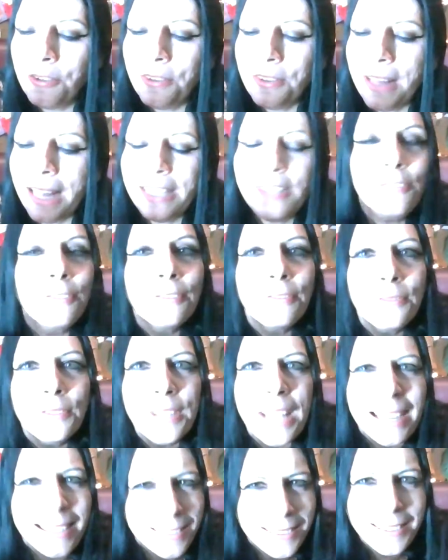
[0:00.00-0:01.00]
I don't
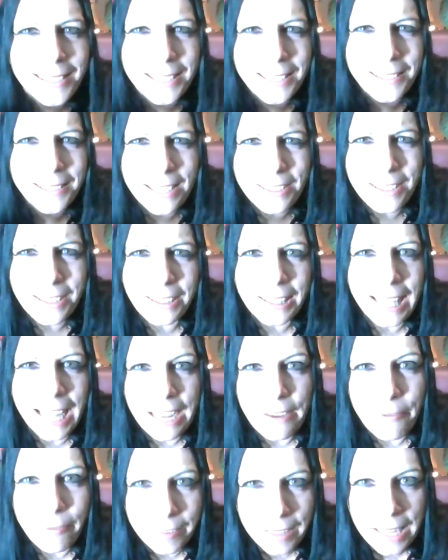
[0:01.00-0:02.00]
necessarily
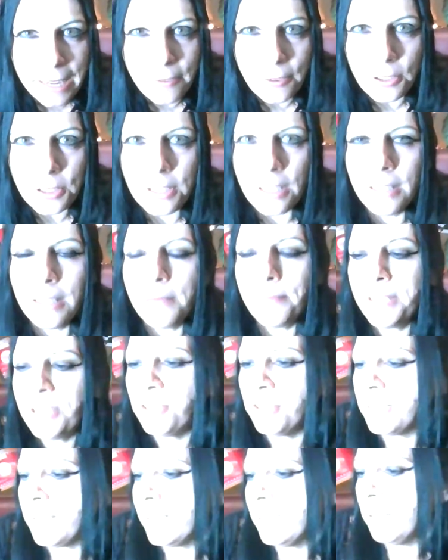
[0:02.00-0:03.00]
like flavors on them. I
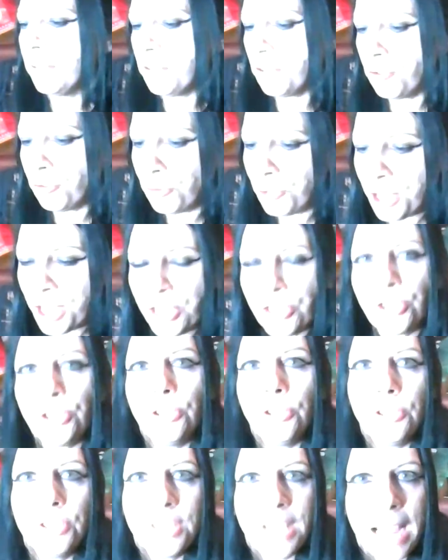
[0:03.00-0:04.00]
just like the
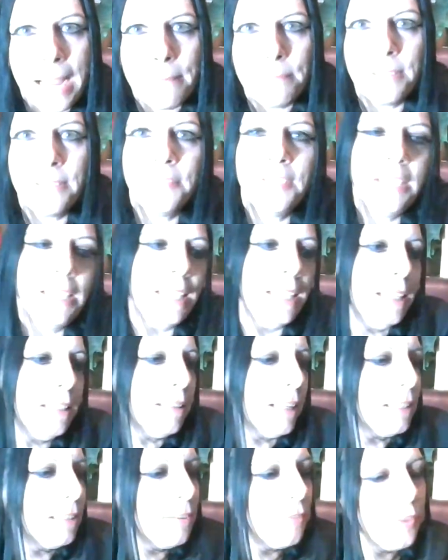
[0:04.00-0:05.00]
traditional types of teas,
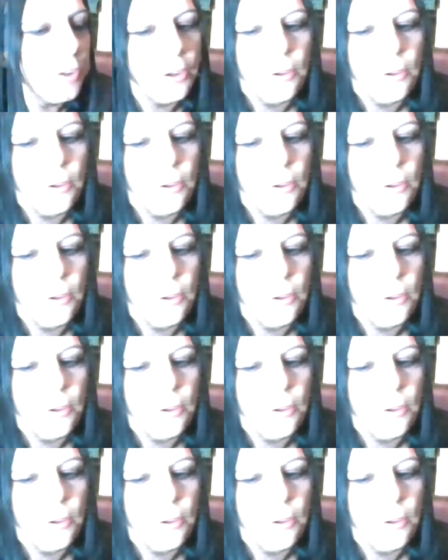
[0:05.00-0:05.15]
like different